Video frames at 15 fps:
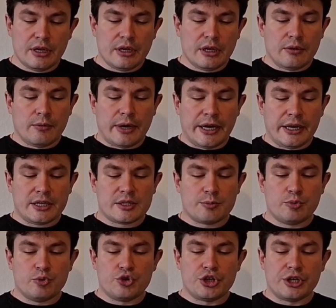White is
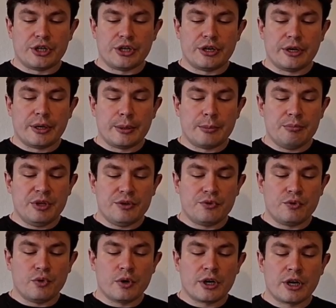pushing
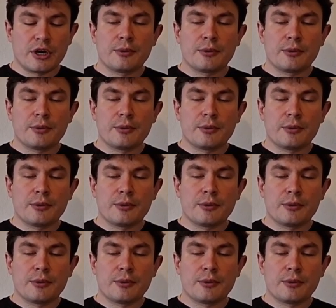b4,